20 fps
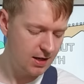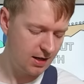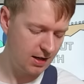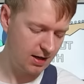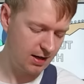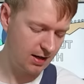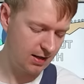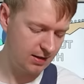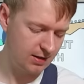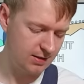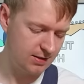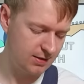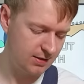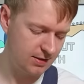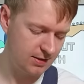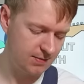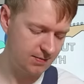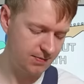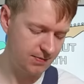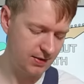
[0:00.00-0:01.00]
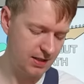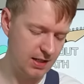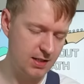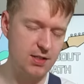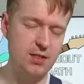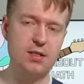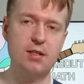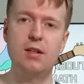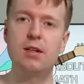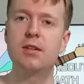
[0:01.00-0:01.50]
And um,
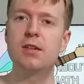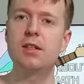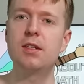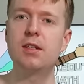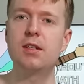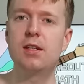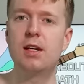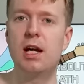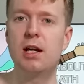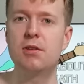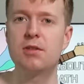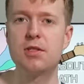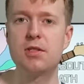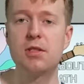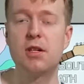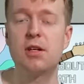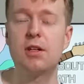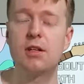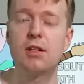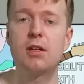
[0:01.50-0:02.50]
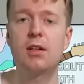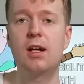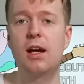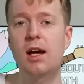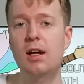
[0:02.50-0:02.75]
that's on the Outside,